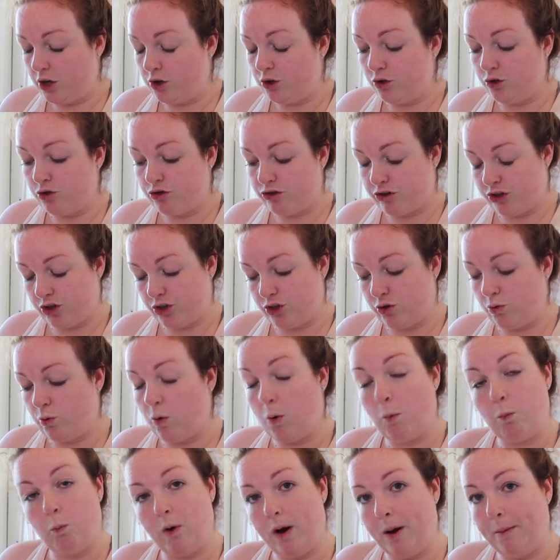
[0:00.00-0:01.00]
a
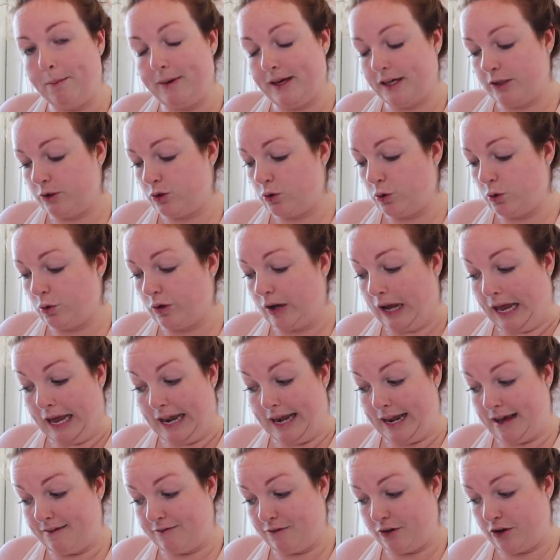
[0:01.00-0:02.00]
nutritional and well-being talk
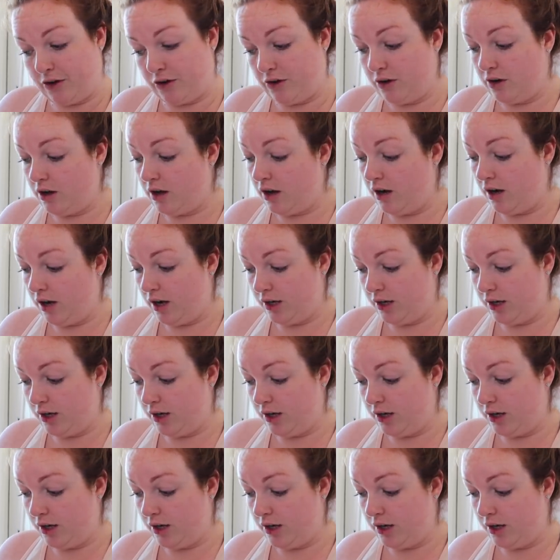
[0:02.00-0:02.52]
at 11,